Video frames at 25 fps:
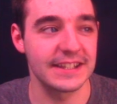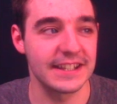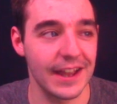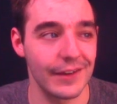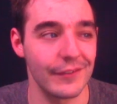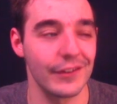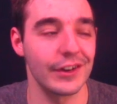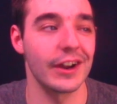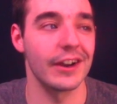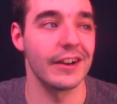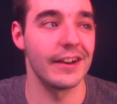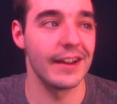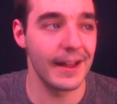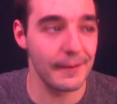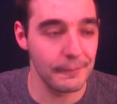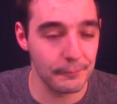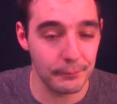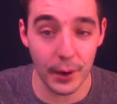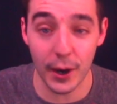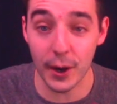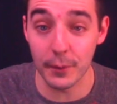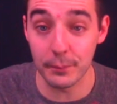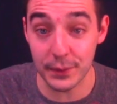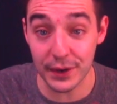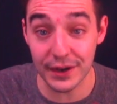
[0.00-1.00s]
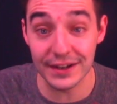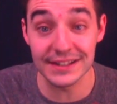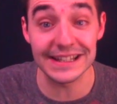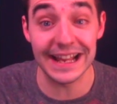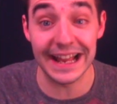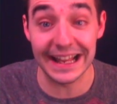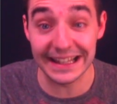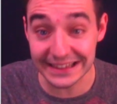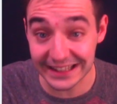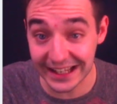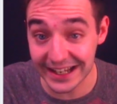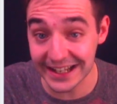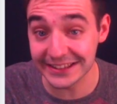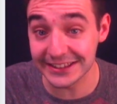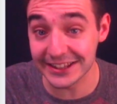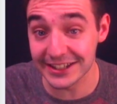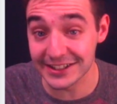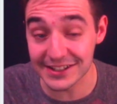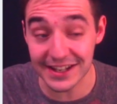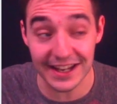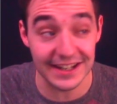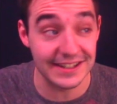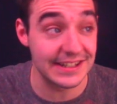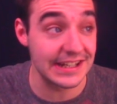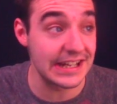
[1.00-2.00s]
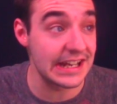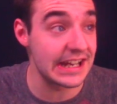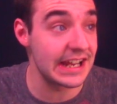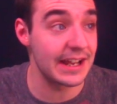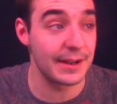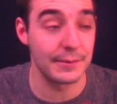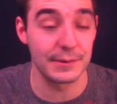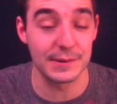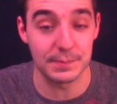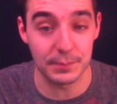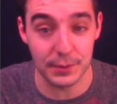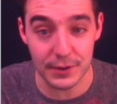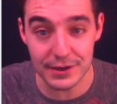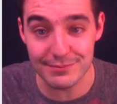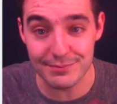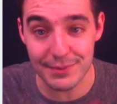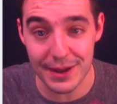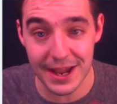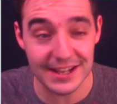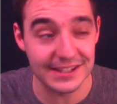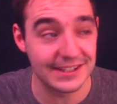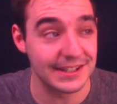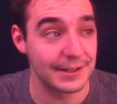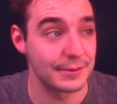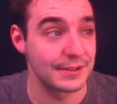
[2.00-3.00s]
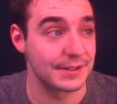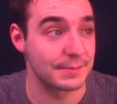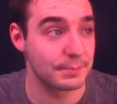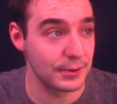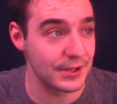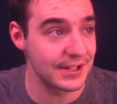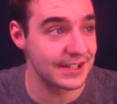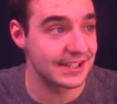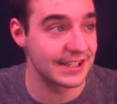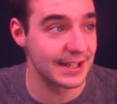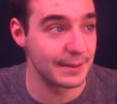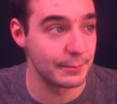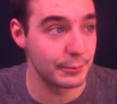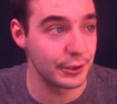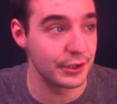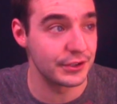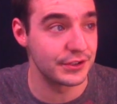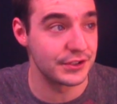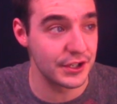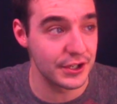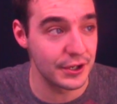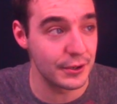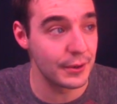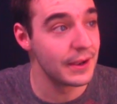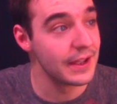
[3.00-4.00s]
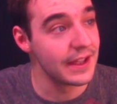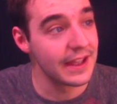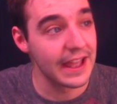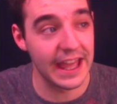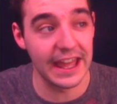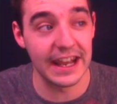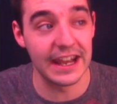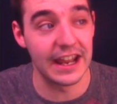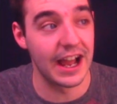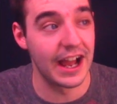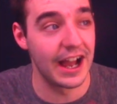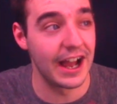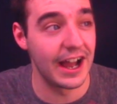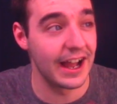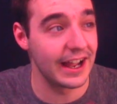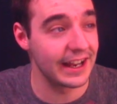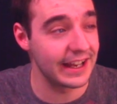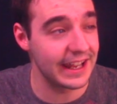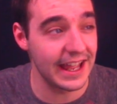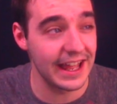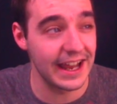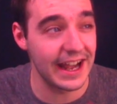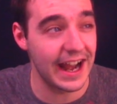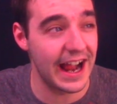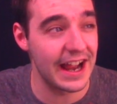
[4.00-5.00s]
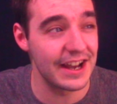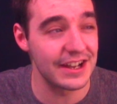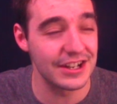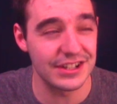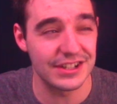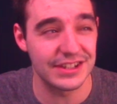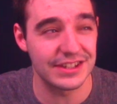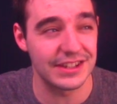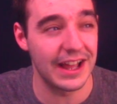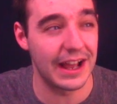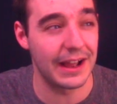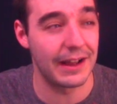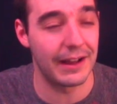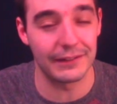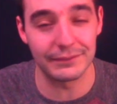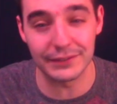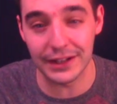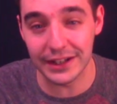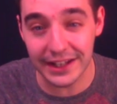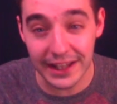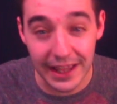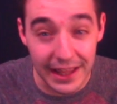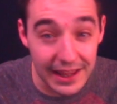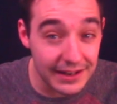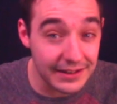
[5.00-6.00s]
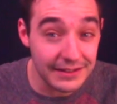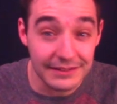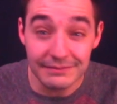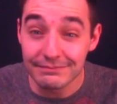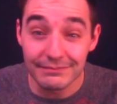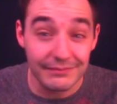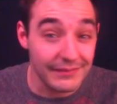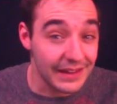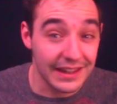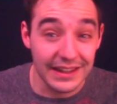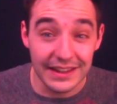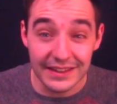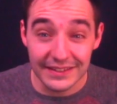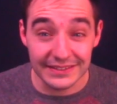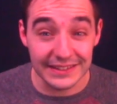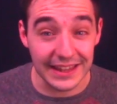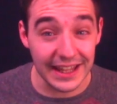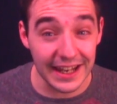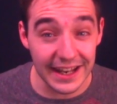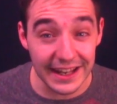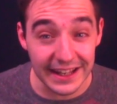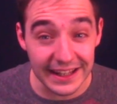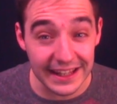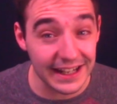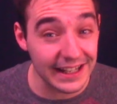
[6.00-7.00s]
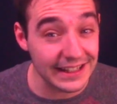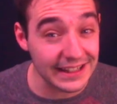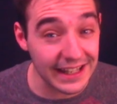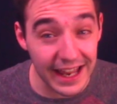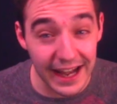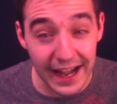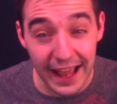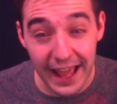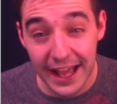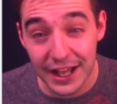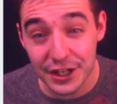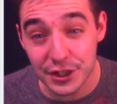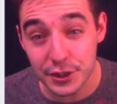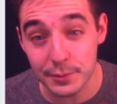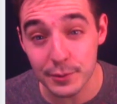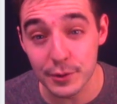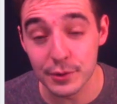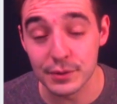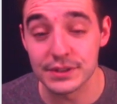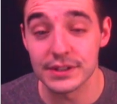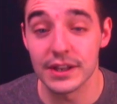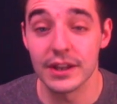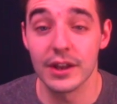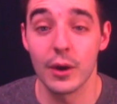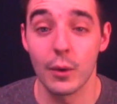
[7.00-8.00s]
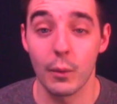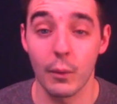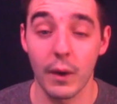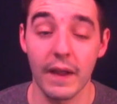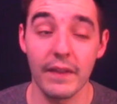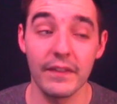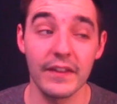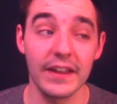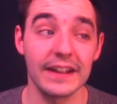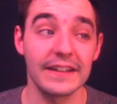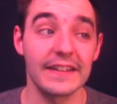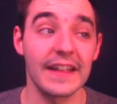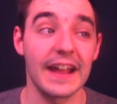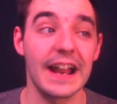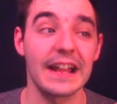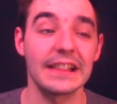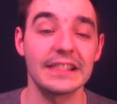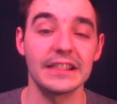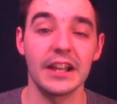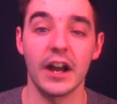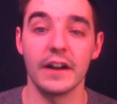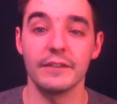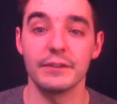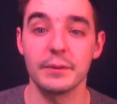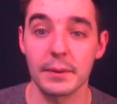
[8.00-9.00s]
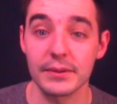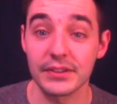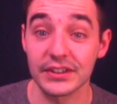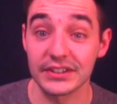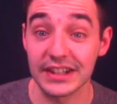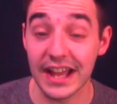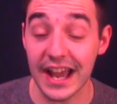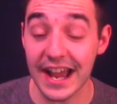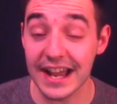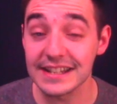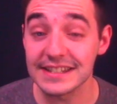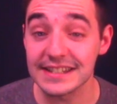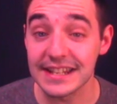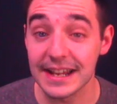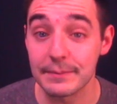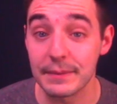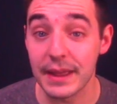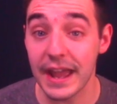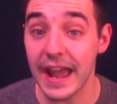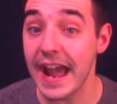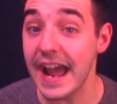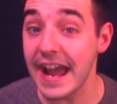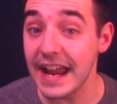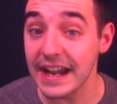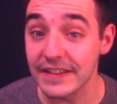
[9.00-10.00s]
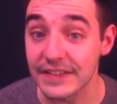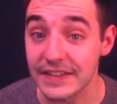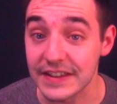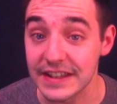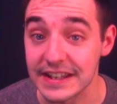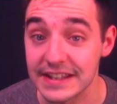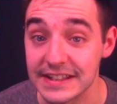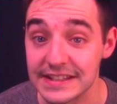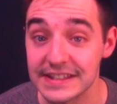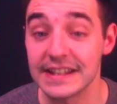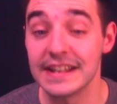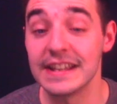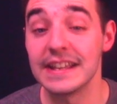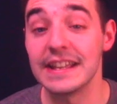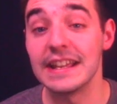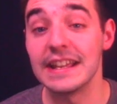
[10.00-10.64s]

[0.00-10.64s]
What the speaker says: is Kevin Garnett and Paul Pierce. I like this idea. It was pretty basic. It was pretty simple to do. And again, again, they didn't get a lot of attributes. One thing that I loved about the last time they added these